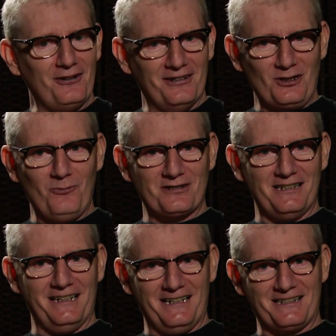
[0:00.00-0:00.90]
It's almost
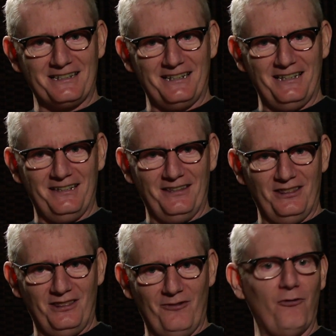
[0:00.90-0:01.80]
like it's the
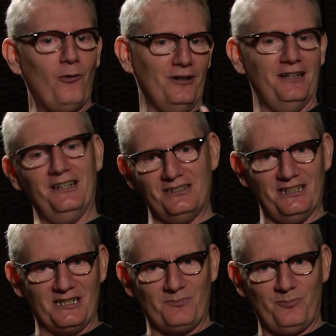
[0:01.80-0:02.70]
voyage
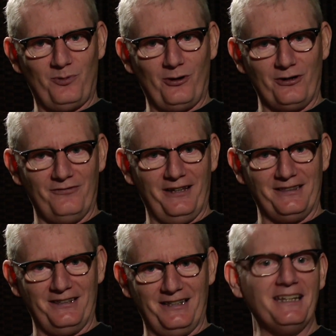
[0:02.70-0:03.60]
is part of
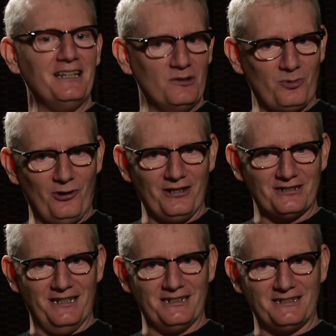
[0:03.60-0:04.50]
like the healing
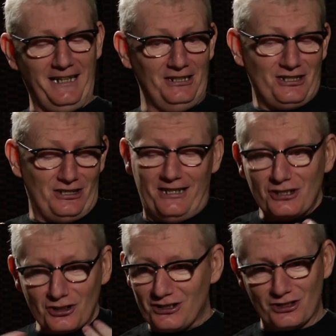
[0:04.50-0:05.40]
process, and it
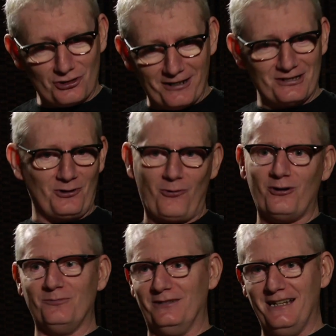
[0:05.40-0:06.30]
just strikes a
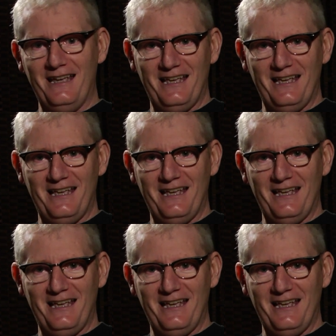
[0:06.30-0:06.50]
chord in me.